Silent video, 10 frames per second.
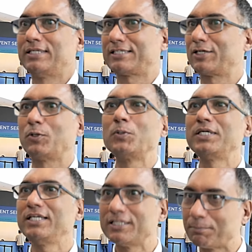that are
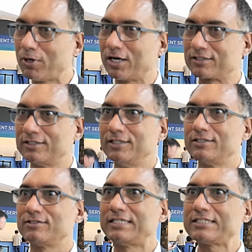already in the port.
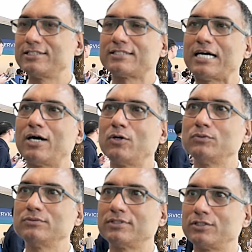So that is
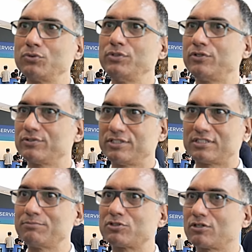how the two
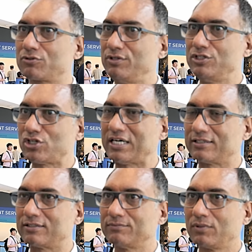ecosystems talk to each
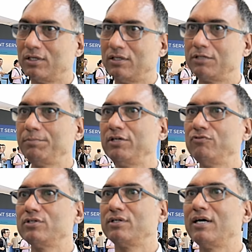other. Let me
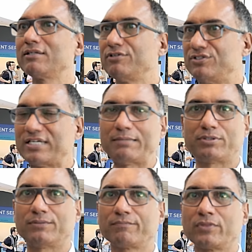give you another
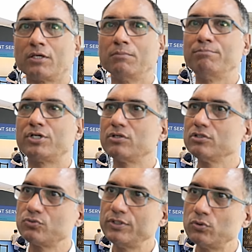example.
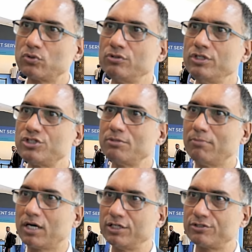Because we do condition
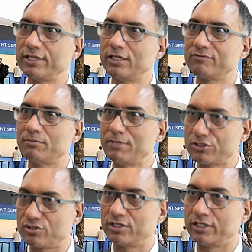monitoring of the
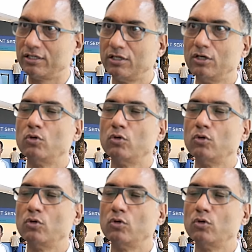machinery,